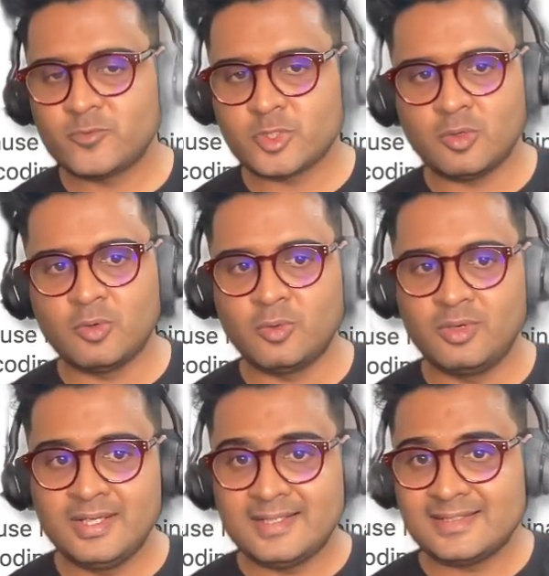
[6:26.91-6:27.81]
So
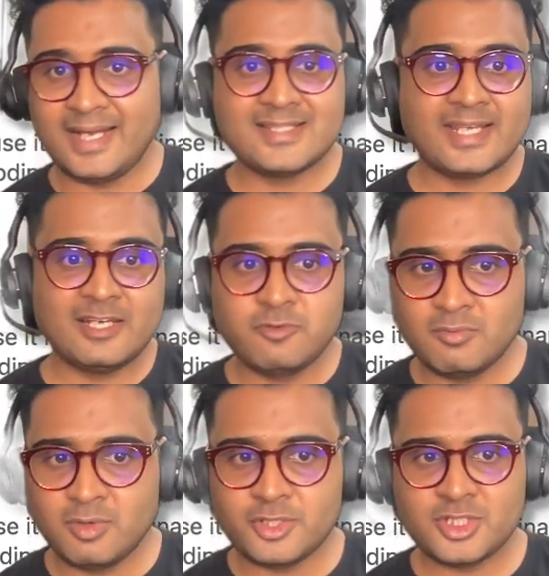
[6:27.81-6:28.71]
thanks again
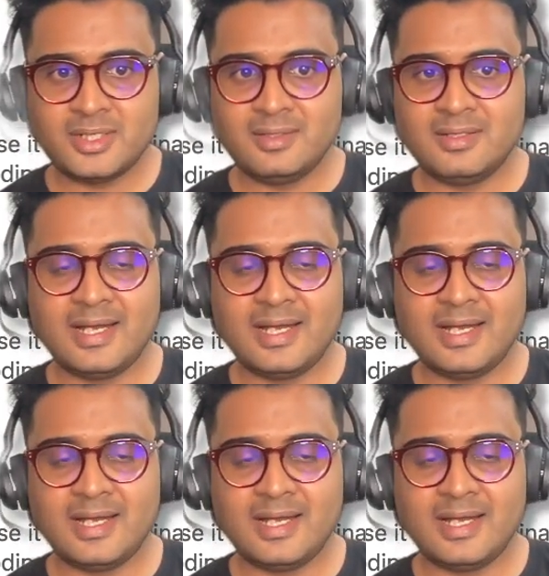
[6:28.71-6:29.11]
for watching.